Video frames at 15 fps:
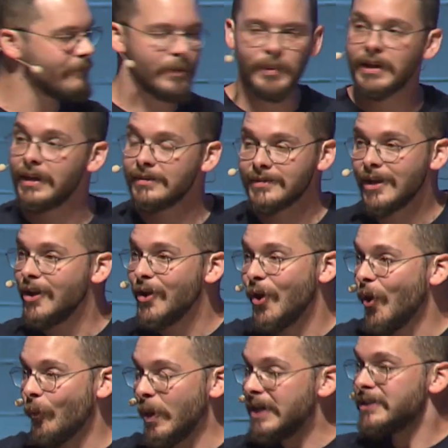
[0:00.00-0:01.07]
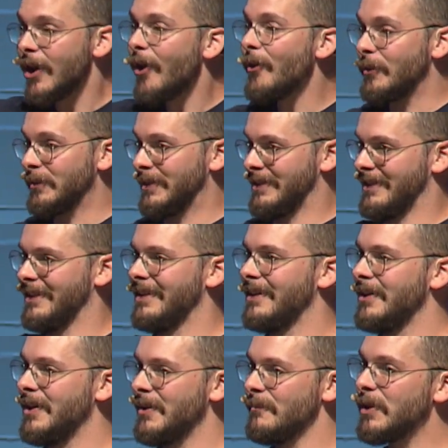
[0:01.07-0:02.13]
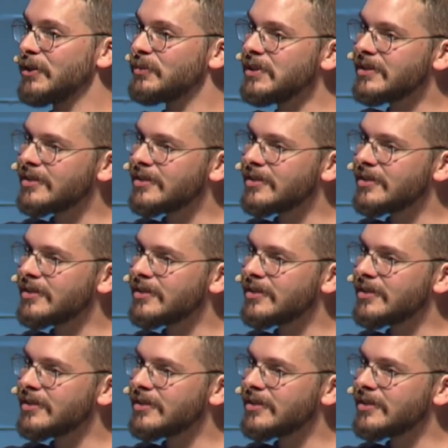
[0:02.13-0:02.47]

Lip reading: but because we don't. Because we